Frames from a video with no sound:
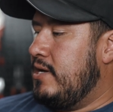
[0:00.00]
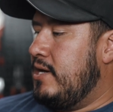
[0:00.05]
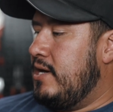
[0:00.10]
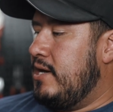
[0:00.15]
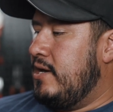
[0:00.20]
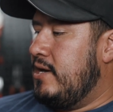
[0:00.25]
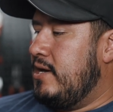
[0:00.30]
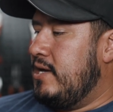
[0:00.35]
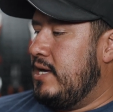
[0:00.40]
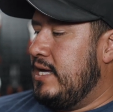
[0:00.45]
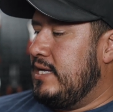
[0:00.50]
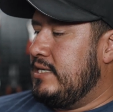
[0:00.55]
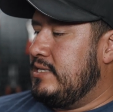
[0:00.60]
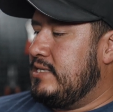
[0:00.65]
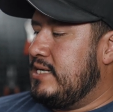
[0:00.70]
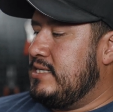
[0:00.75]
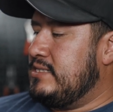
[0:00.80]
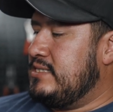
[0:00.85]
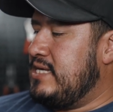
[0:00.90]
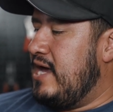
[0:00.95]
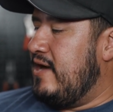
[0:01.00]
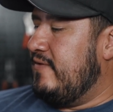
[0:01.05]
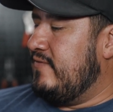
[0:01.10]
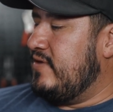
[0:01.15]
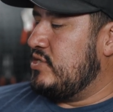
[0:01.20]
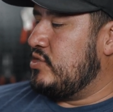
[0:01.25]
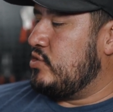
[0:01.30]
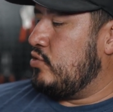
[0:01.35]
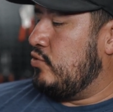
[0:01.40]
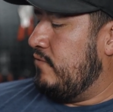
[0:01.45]
It does have
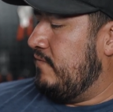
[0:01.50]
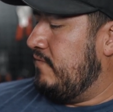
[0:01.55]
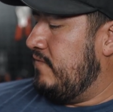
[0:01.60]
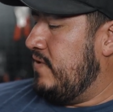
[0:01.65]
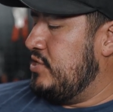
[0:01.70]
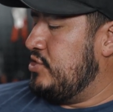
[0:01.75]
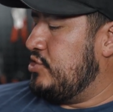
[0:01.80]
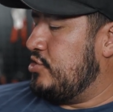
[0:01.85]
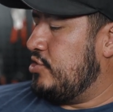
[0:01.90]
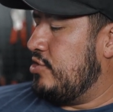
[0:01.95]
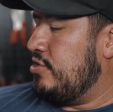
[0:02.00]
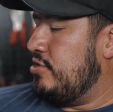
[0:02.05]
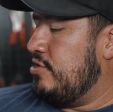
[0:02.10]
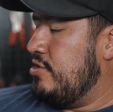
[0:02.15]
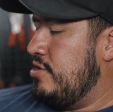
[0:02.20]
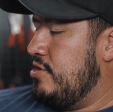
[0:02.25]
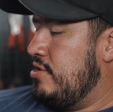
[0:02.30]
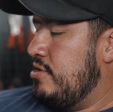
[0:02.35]
this cool feature,